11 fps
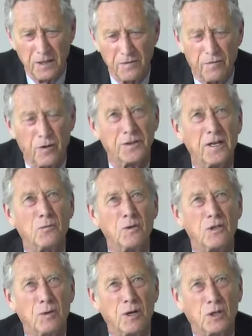for that
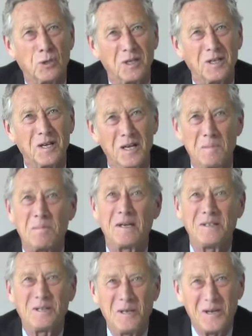restructuring, in
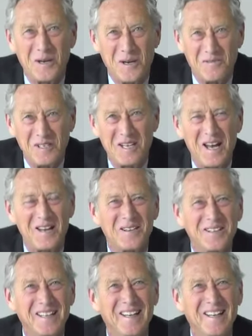particular of Italian